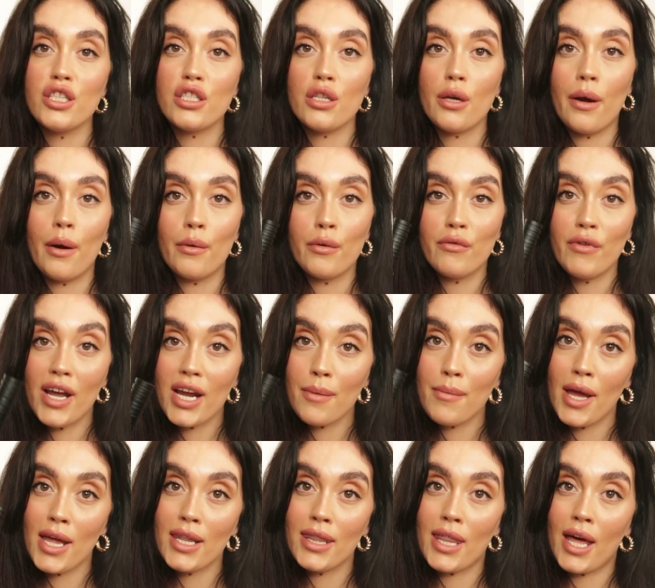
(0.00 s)
So I would
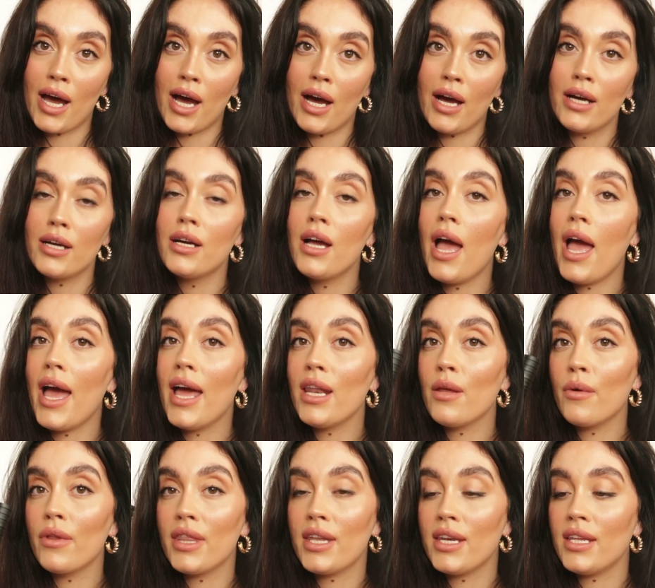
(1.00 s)
recommend that.
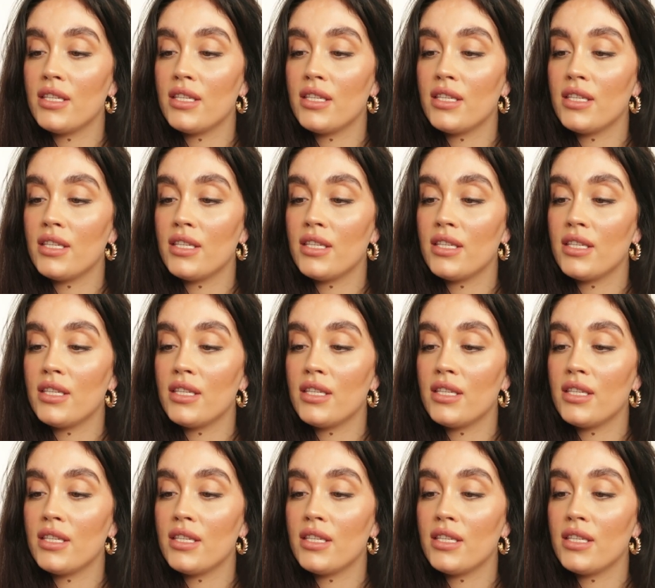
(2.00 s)
Anyone that